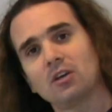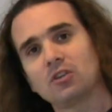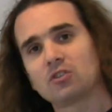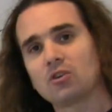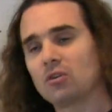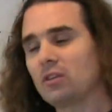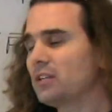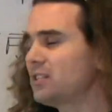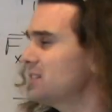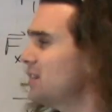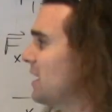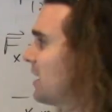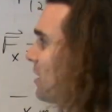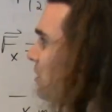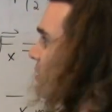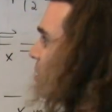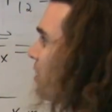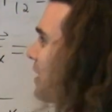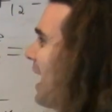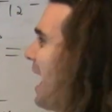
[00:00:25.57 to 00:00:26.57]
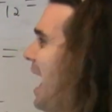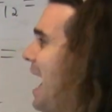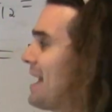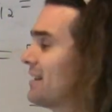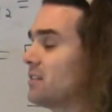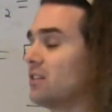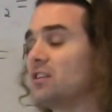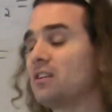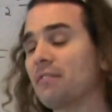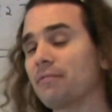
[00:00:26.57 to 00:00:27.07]
So let's take a look
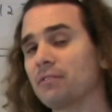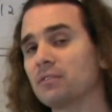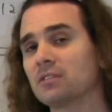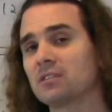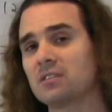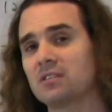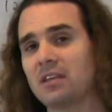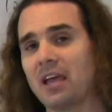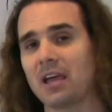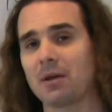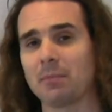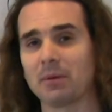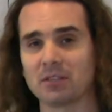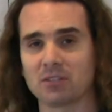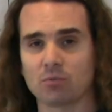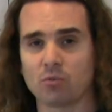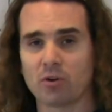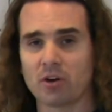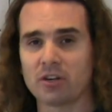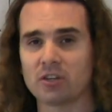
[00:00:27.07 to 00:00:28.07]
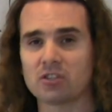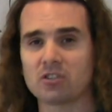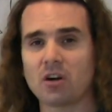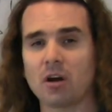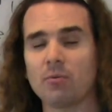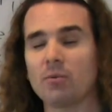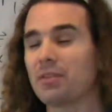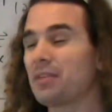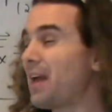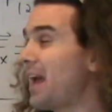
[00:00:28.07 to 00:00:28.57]
at different segments. We're gonna
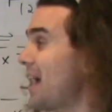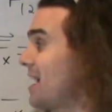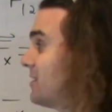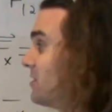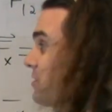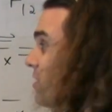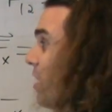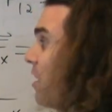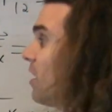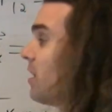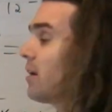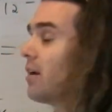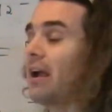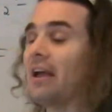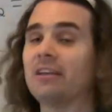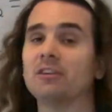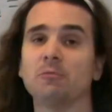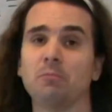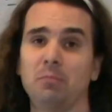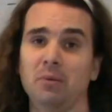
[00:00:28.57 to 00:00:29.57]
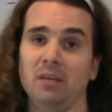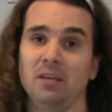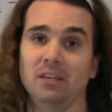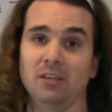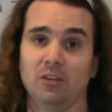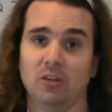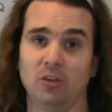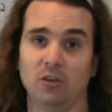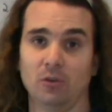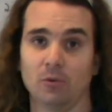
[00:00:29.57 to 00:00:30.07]
start with SR and
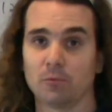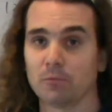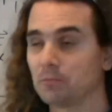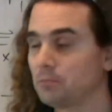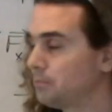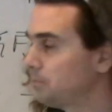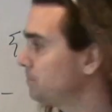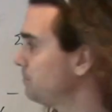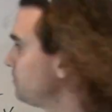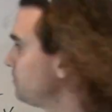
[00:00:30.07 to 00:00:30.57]
PQ.